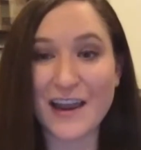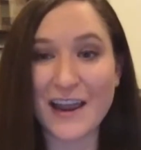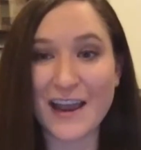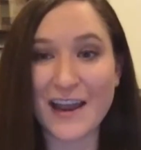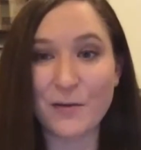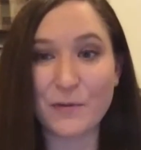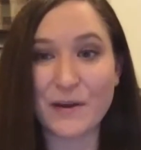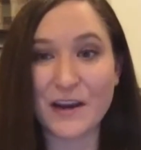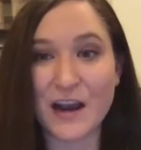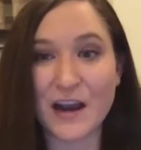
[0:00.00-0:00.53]

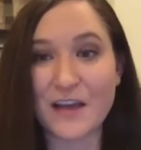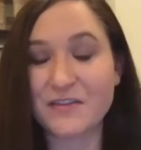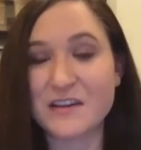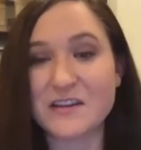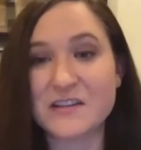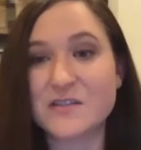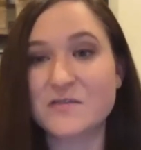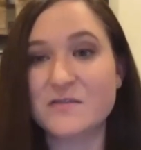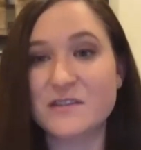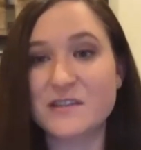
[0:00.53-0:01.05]
And we got
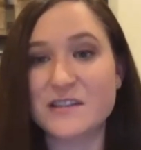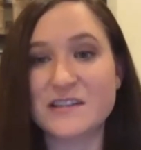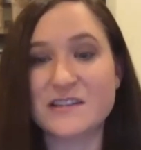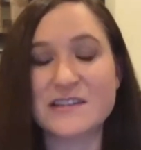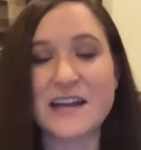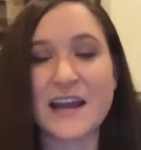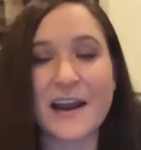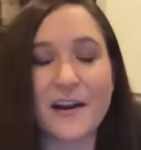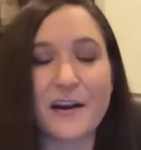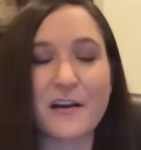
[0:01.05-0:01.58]
this just
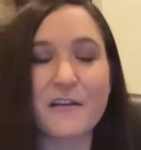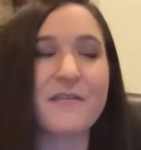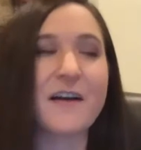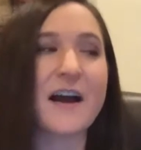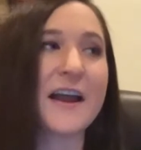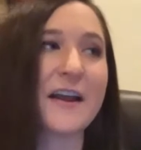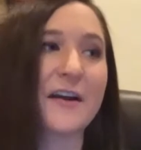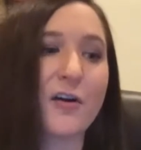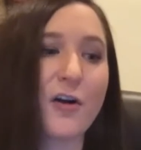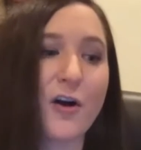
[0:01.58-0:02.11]

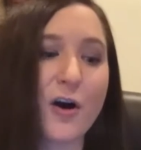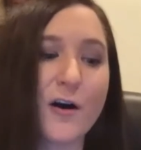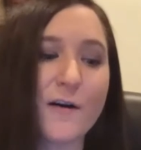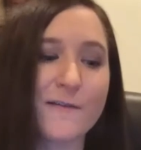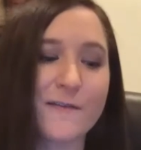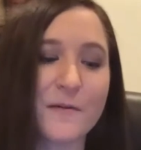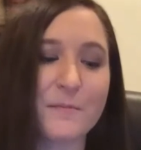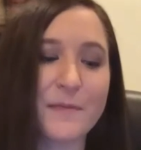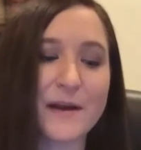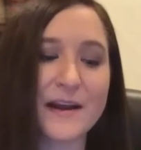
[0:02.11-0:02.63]
terrifying call
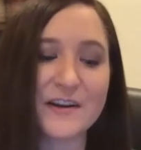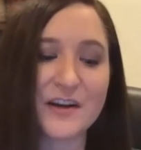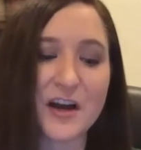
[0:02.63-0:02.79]
from my mm-hmm.